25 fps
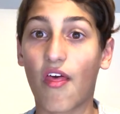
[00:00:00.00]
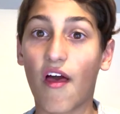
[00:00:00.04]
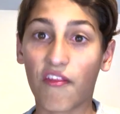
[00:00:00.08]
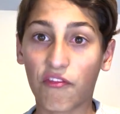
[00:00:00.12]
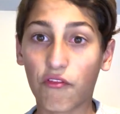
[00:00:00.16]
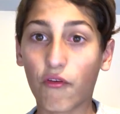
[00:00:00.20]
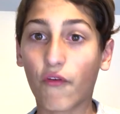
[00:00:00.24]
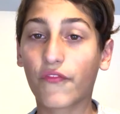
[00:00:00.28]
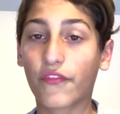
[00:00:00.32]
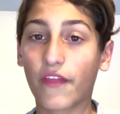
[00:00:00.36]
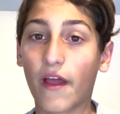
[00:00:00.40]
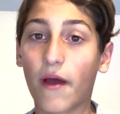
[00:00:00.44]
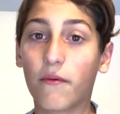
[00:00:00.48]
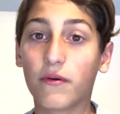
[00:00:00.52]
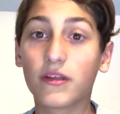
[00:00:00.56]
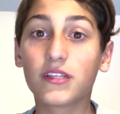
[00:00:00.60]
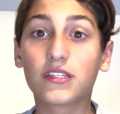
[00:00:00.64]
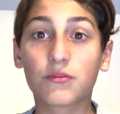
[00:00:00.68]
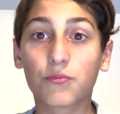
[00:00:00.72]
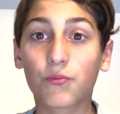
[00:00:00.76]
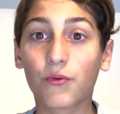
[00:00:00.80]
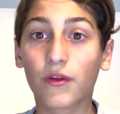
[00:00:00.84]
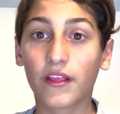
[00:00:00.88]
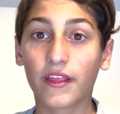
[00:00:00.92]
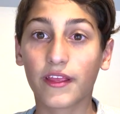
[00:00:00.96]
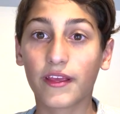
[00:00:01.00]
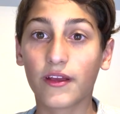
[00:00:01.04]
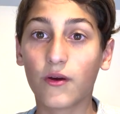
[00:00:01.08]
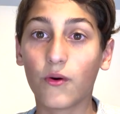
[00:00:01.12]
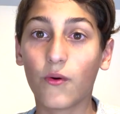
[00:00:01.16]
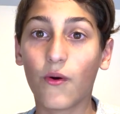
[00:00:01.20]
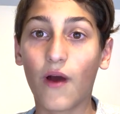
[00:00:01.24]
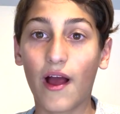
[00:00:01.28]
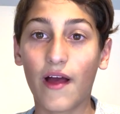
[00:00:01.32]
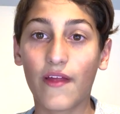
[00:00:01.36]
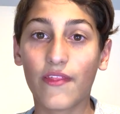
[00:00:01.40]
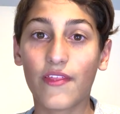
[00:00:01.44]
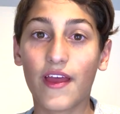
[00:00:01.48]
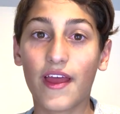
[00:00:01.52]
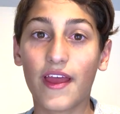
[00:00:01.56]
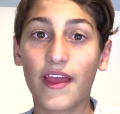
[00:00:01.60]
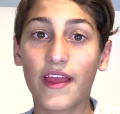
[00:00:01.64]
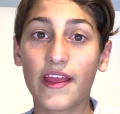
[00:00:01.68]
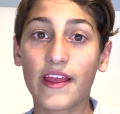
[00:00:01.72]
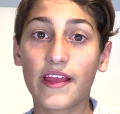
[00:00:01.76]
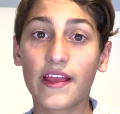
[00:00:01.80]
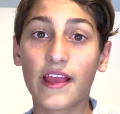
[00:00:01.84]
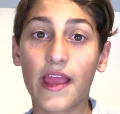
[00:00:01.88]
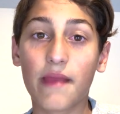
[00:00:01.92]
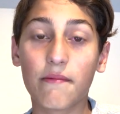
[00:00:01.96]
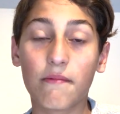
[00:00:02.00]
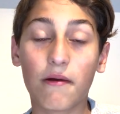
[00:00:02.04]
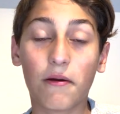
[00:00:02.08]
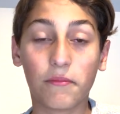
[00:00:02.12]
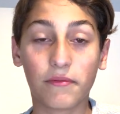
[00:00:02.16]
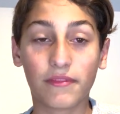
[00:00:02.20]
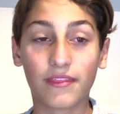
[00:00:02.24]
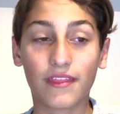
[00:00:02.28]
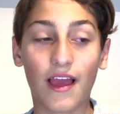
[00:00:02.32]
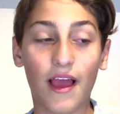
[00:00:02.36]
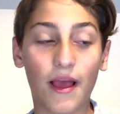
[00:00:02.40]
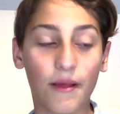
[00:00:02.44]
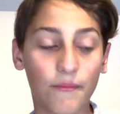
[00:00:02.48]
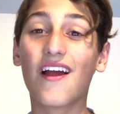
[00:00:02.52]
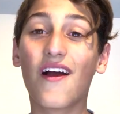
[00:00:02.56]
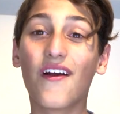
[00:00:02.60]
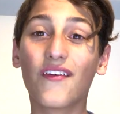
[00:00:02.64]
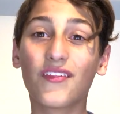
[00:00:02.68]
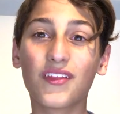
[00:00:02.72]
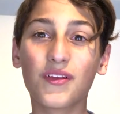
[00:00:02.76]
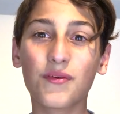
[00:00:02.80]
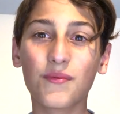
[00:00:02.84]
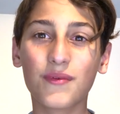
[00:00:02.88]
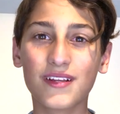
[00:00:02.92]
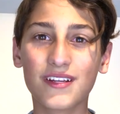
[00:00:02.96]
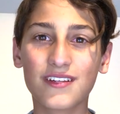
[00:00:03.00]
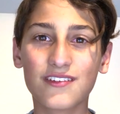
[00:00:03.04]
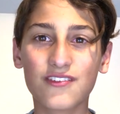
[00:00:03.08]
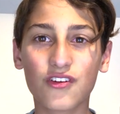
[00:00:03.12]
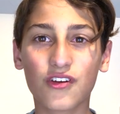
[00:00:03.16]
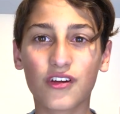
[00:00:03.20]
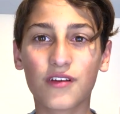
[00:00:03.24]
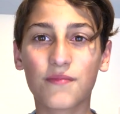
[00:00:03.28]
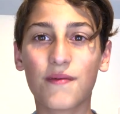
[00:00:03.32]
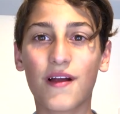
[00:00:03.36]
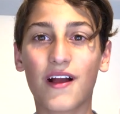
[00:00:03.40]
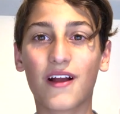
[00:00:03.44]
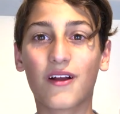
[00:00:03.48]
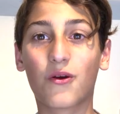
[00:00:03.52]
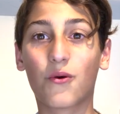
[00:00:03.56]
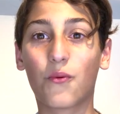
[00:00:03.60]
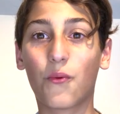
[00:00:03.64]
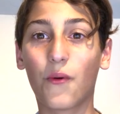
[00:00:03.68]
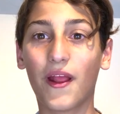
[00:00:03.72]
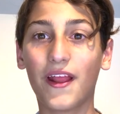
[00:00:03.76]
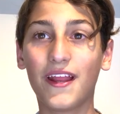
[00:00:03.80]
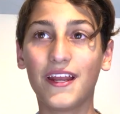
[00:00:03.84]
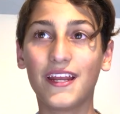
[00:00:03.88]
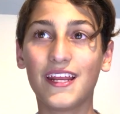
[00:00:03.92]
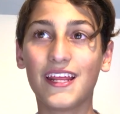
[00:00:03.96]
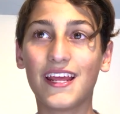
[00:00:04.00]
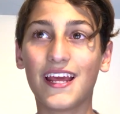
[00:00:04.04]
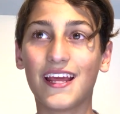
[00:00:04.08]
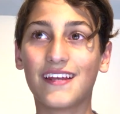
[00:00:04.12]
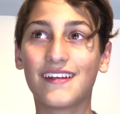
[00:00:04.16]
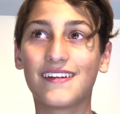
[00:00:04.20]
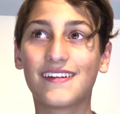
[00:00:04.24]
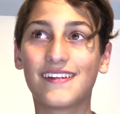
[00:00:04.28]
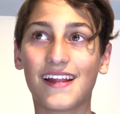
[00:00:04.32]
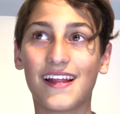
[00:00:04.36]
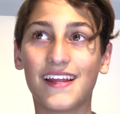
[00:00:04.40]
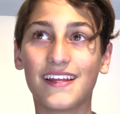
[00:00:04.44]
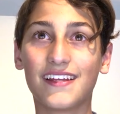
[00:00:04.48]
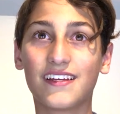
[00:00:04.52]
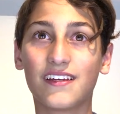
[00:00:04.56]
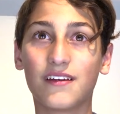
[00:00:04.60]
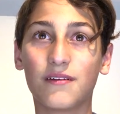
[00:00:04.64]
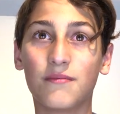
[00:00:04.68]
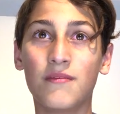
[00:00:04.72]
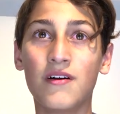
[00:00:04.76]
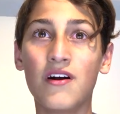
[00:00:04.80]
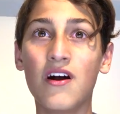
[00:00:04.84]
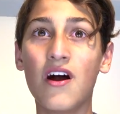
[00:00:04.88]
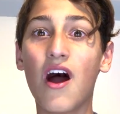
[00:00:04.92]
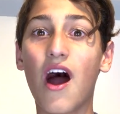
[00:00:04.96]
I thought that was really cool how they came up with that. Now I think we should talk about Queenie and Jacob.